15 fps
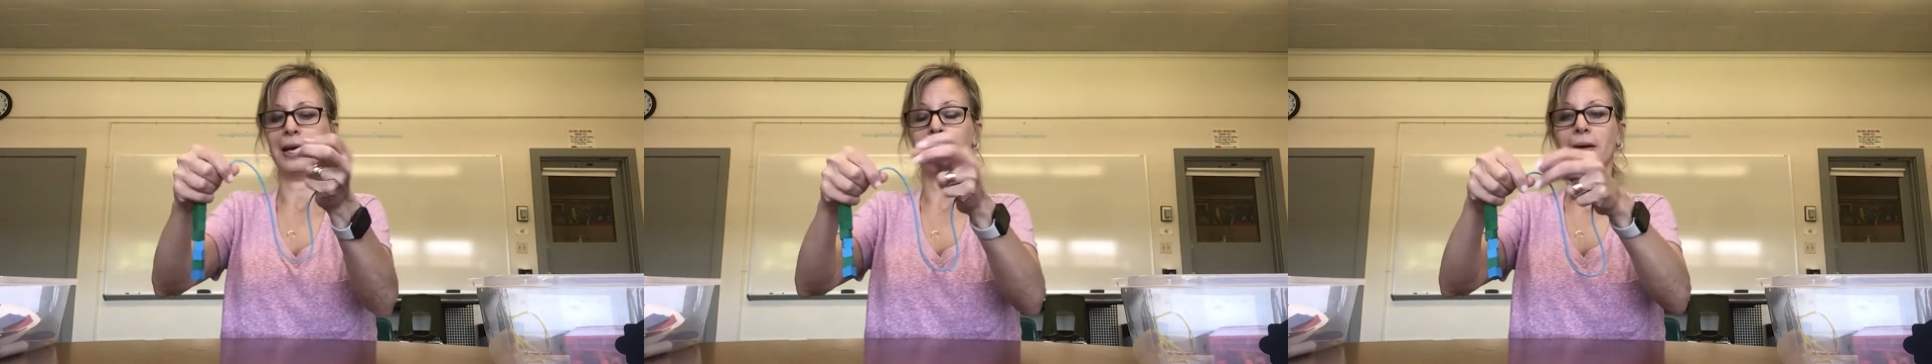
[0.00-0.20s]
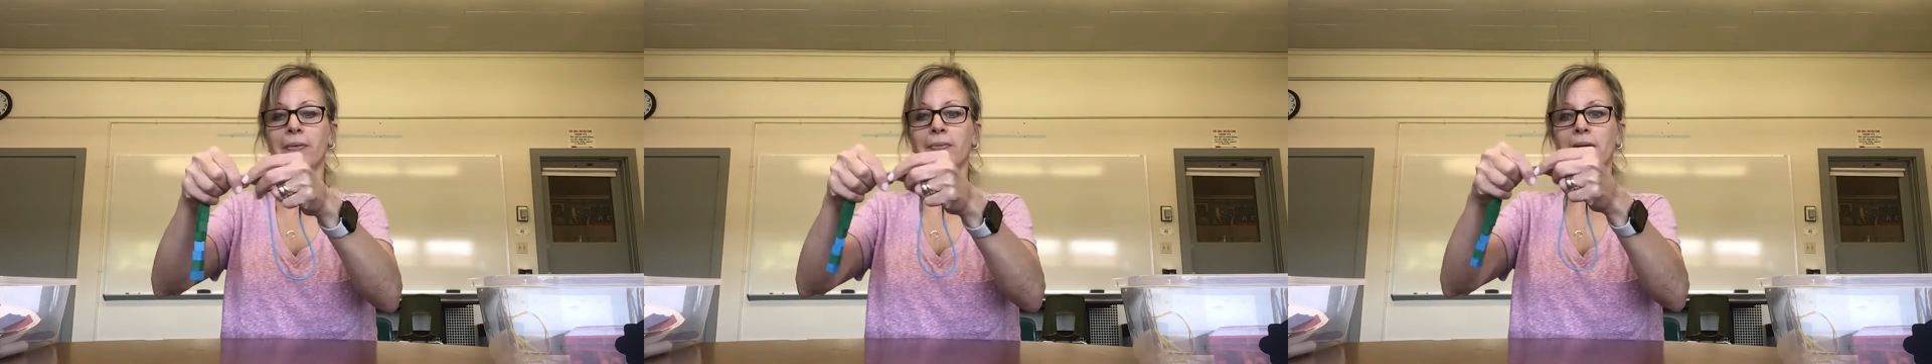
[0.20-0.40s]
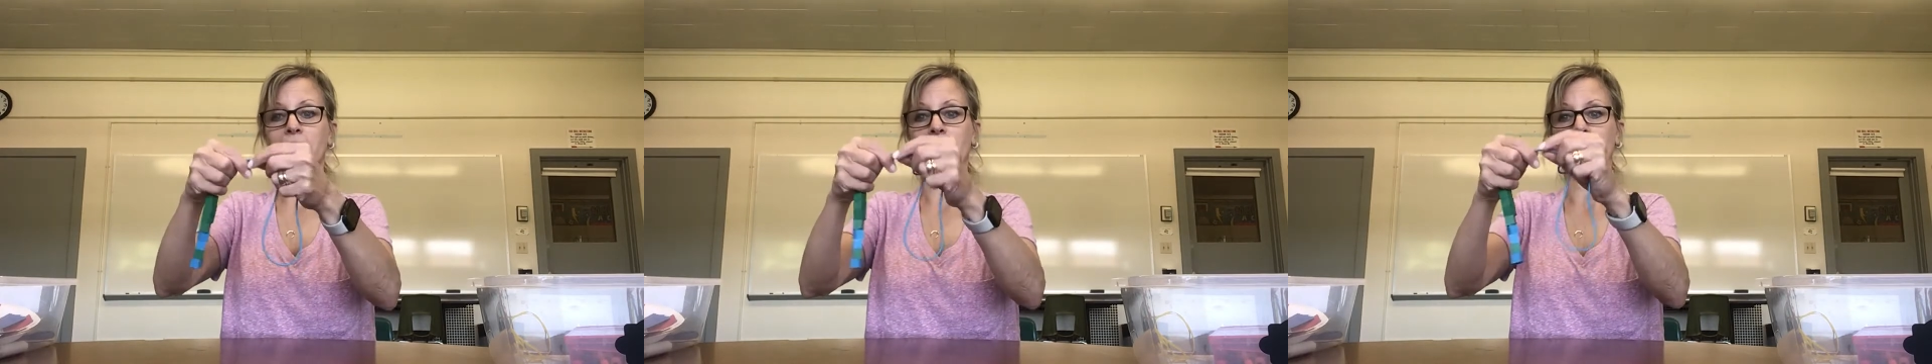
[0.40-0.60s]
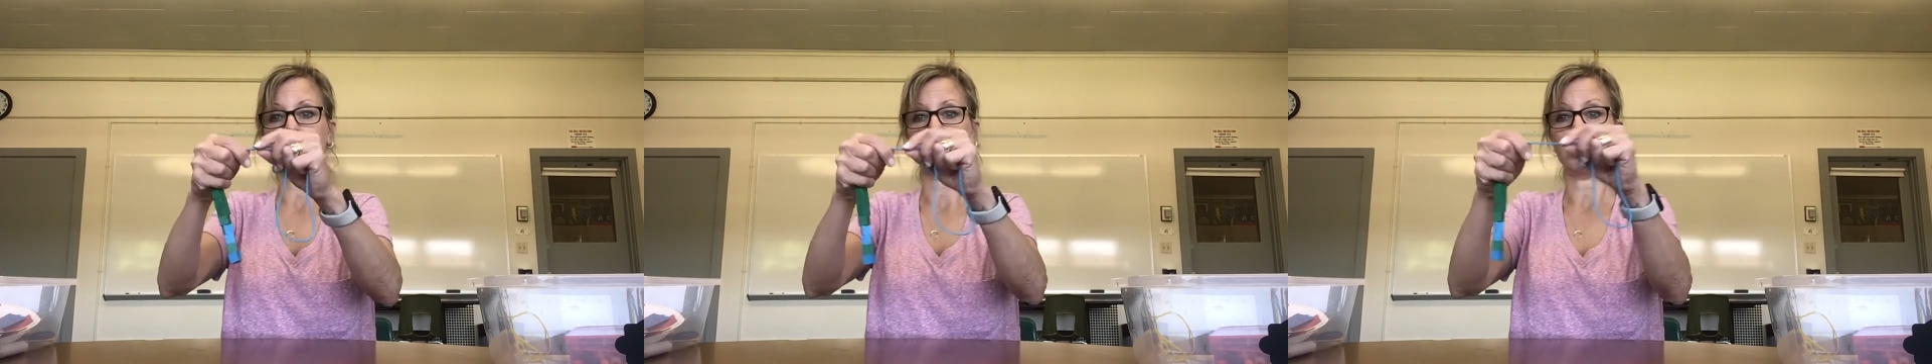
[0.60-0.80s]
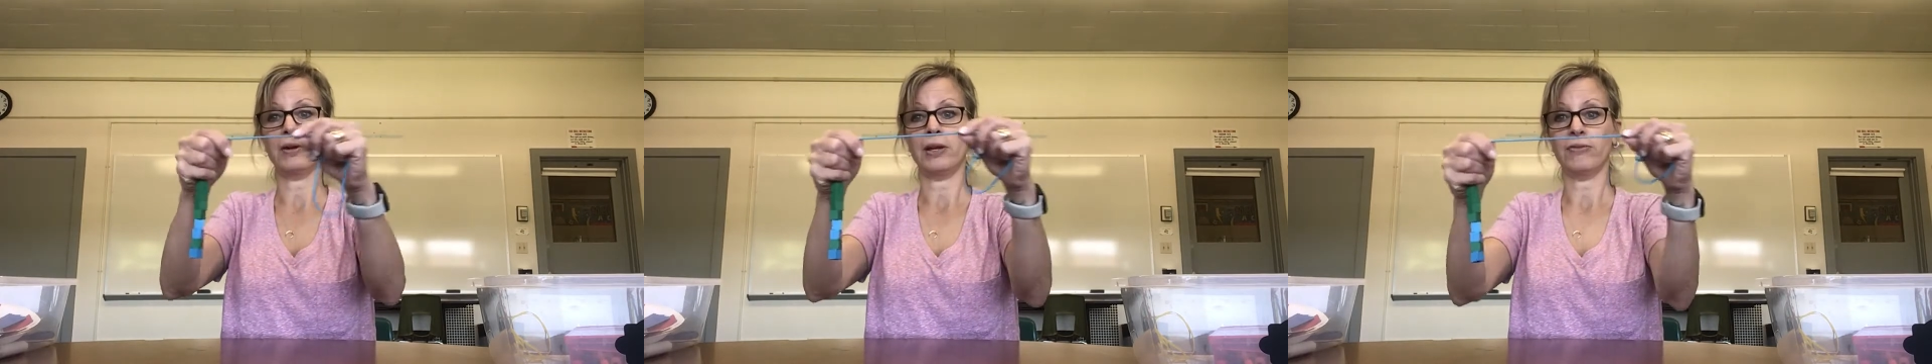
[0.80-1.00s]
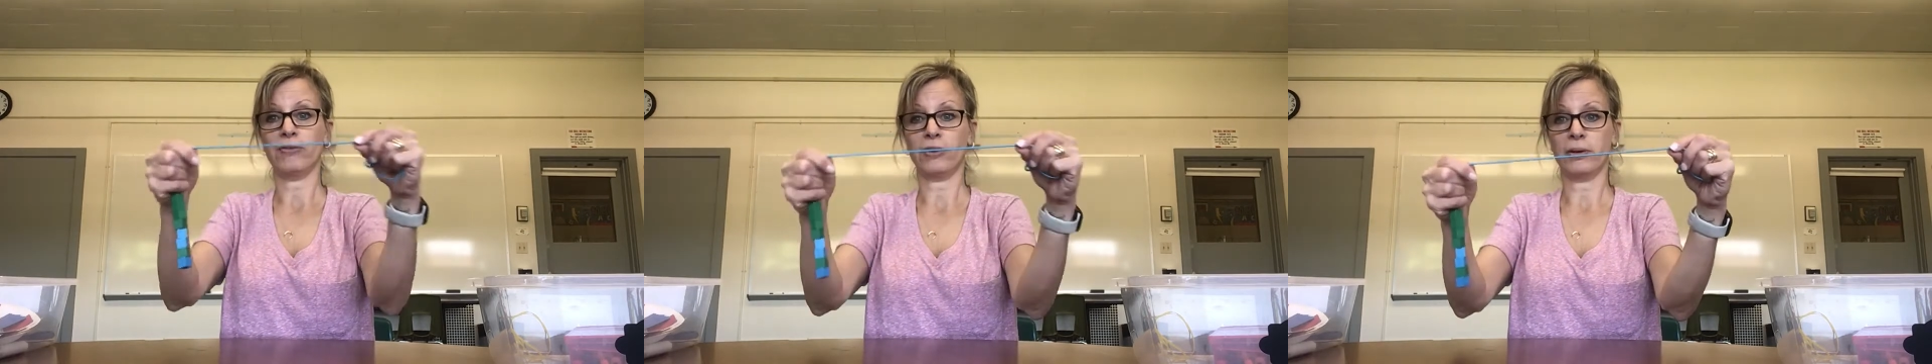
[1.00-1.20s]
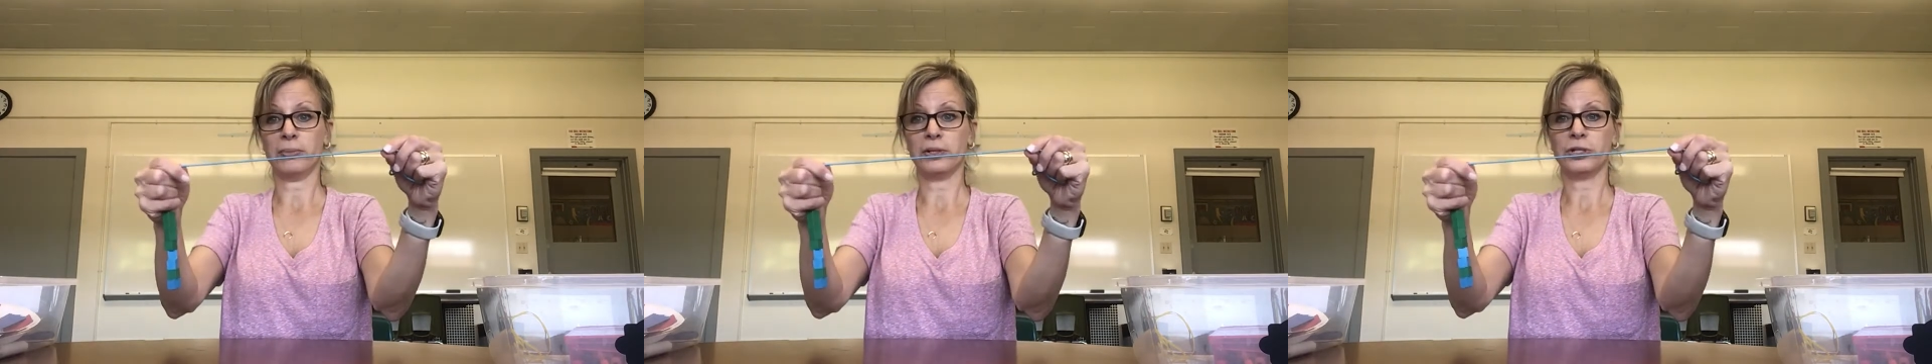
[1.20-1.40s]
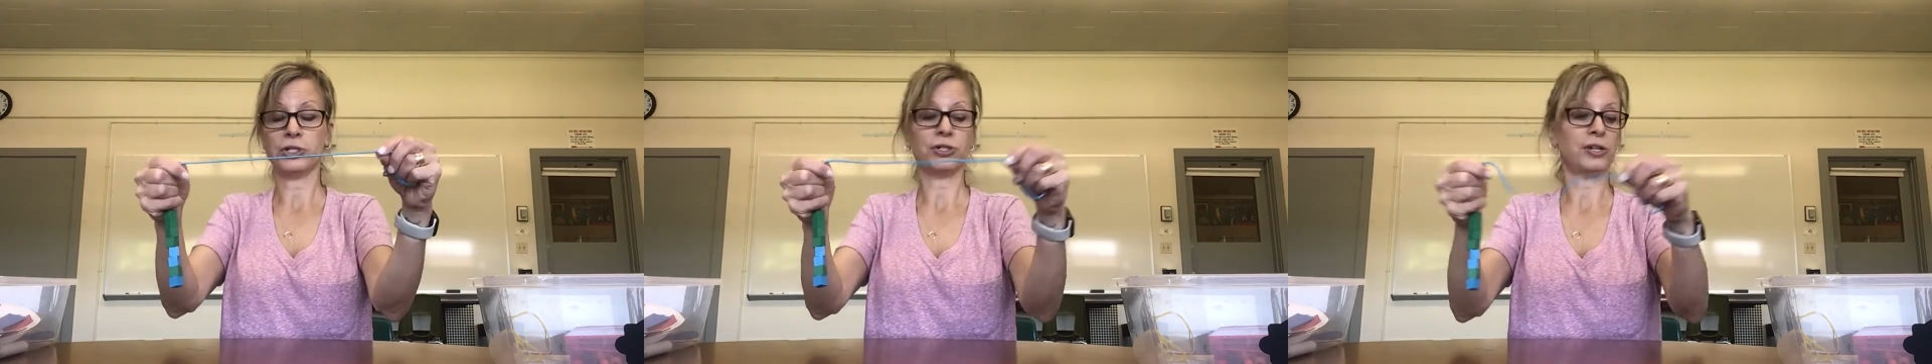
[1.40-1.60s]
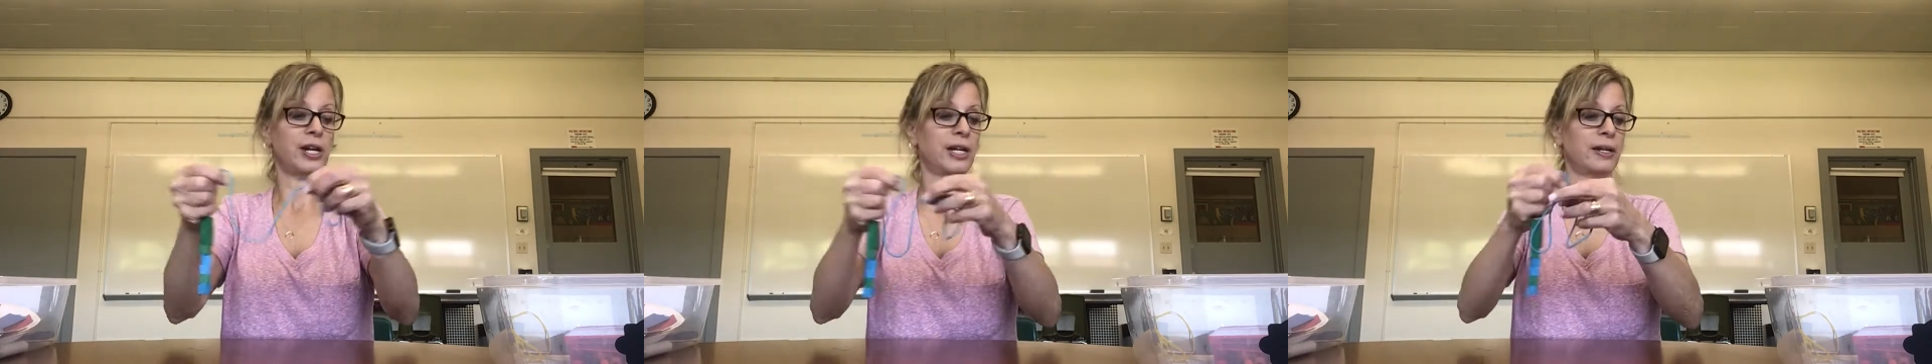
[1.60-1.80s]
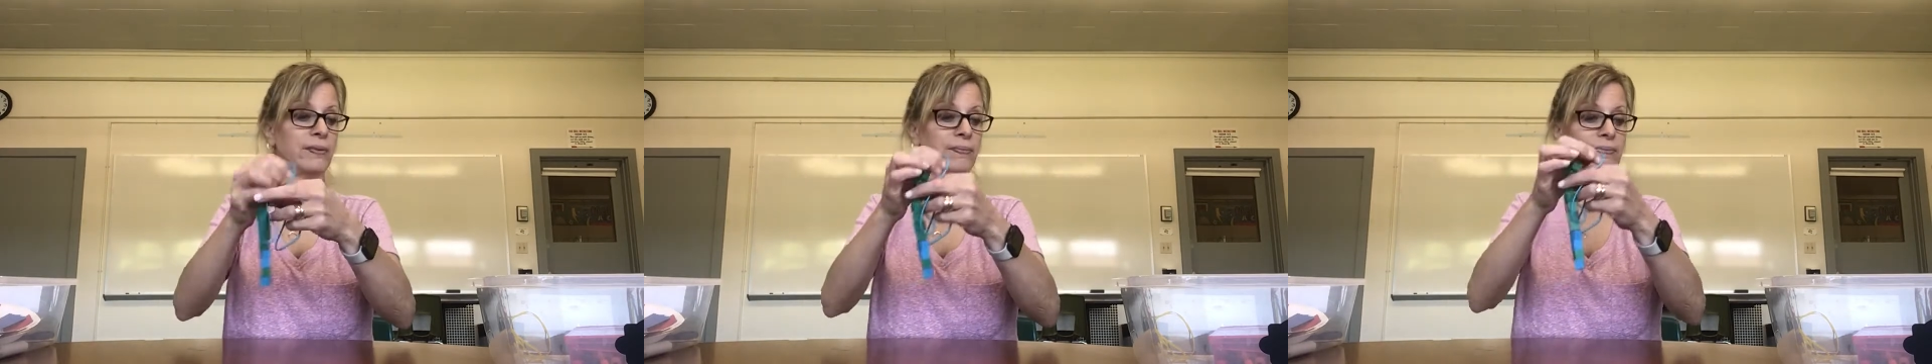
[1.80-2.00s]
and also a firmer
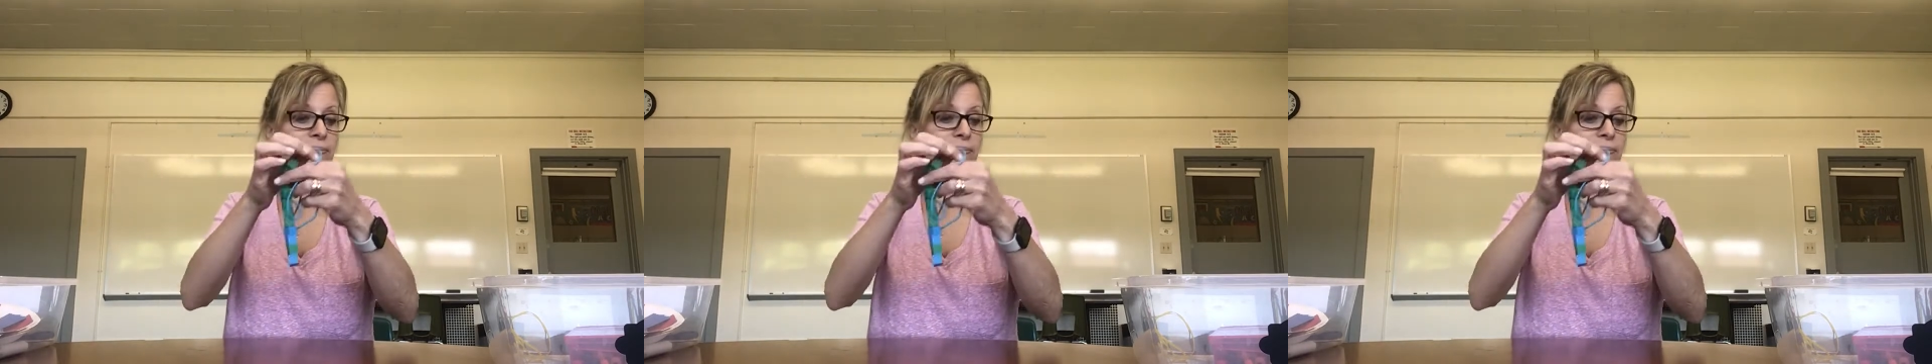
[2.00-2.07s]
string.